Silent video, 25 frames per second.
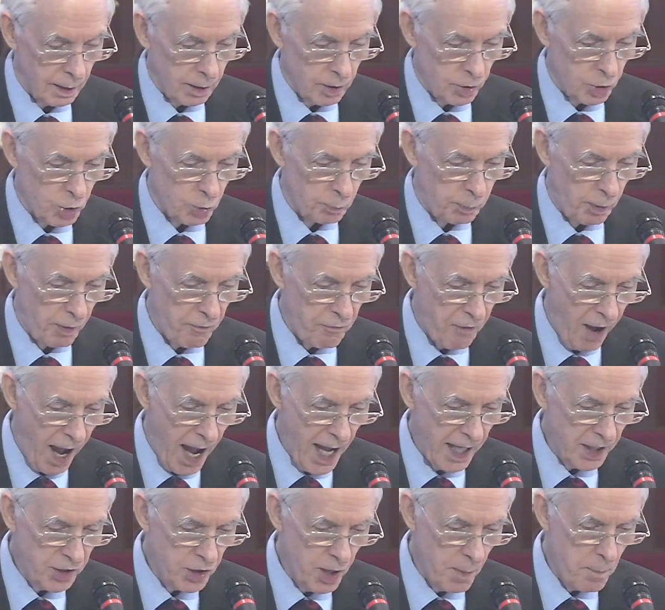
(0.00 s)
To
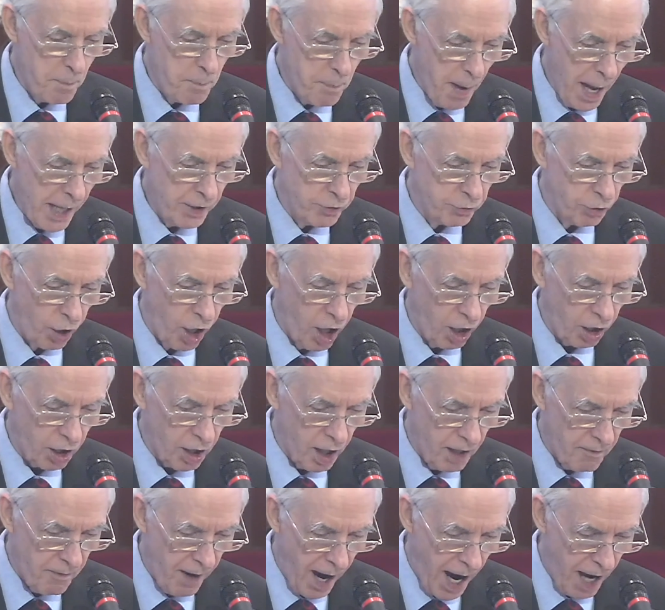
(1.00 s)
provide the bedrock
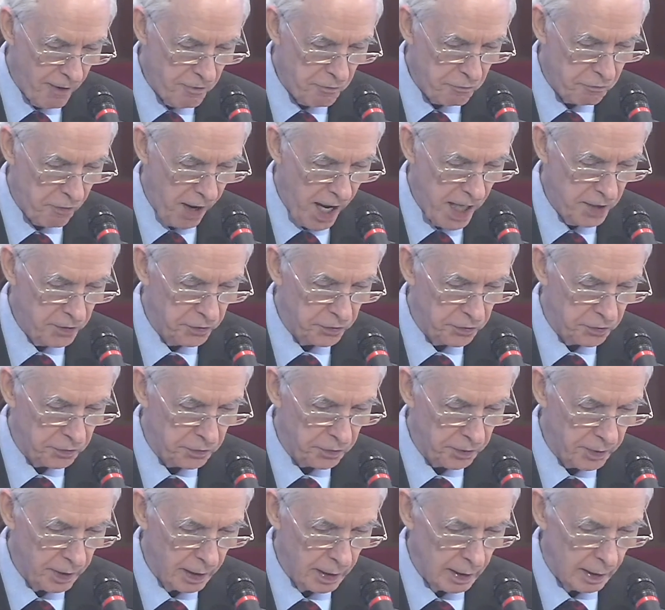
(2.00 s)
of our faith